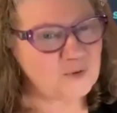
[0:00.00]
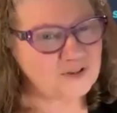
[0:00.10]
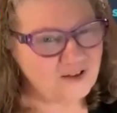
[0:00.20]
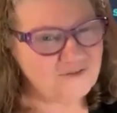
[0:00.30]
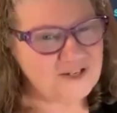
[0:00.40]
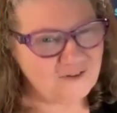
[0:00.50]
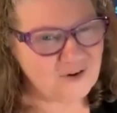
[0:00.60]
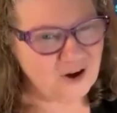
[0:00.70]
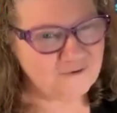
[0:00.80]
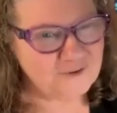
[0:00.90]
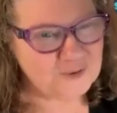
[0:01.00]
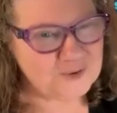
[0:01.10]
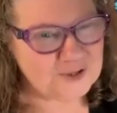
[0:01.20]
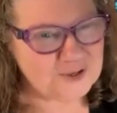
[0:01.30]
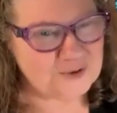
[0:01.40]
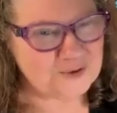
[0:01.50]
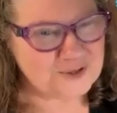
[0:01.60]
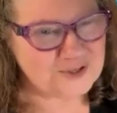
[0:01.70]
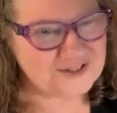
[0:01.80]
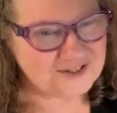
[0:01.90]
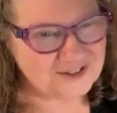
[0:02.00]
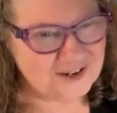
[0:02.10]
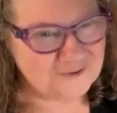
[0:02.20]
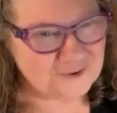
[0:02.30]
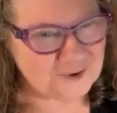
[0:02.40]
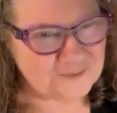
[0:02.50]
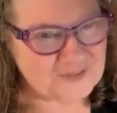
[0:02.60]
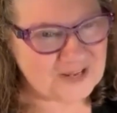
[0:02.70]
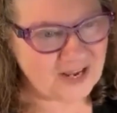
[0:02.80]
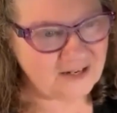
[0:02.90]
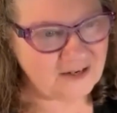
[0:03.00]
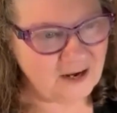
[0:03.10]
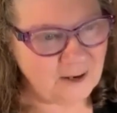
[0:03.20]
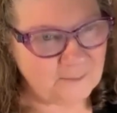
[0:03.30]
that. I would love to have coffee with you. You're just delightful. And